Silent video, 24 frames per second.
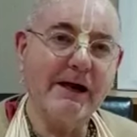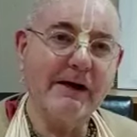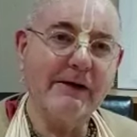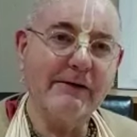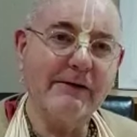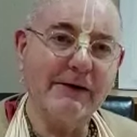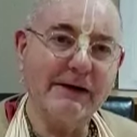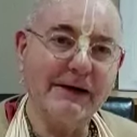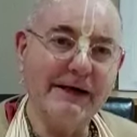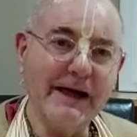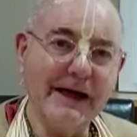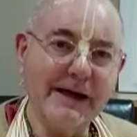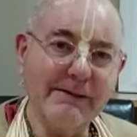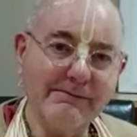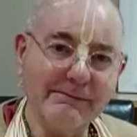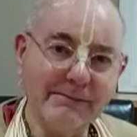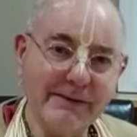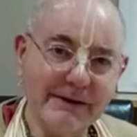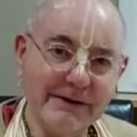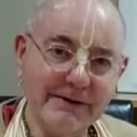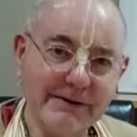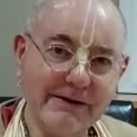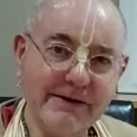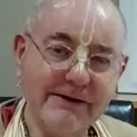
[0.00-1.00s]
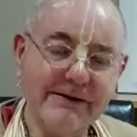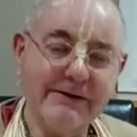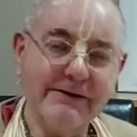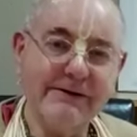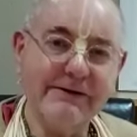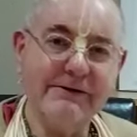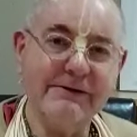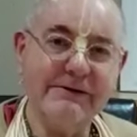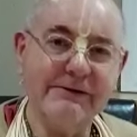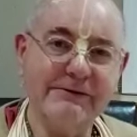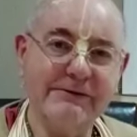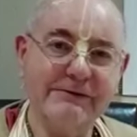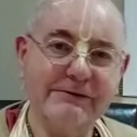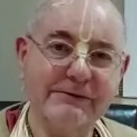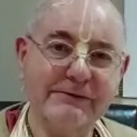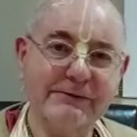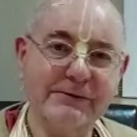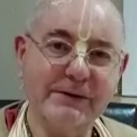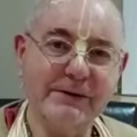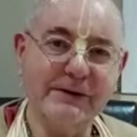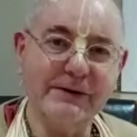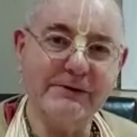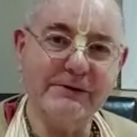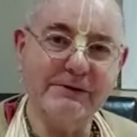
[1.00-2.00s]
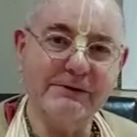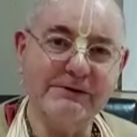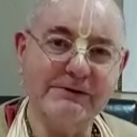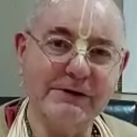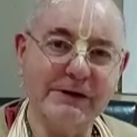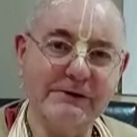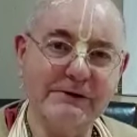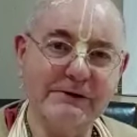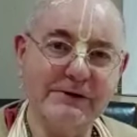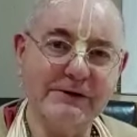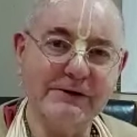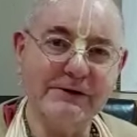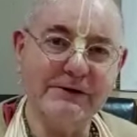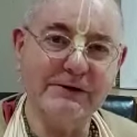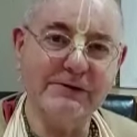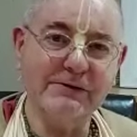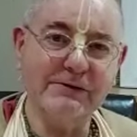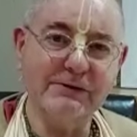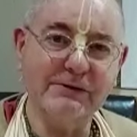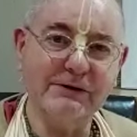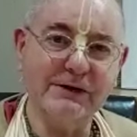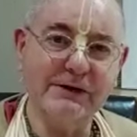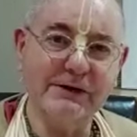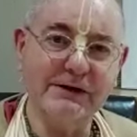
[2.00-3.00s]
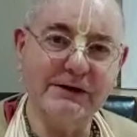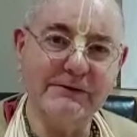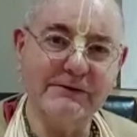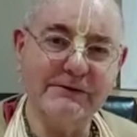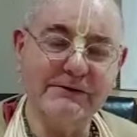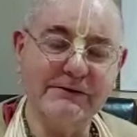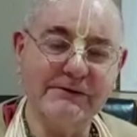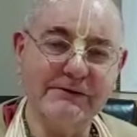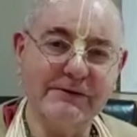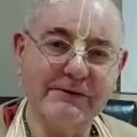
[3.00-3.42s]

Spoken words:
the Gambhira, this is where Lord Chaitanya would live.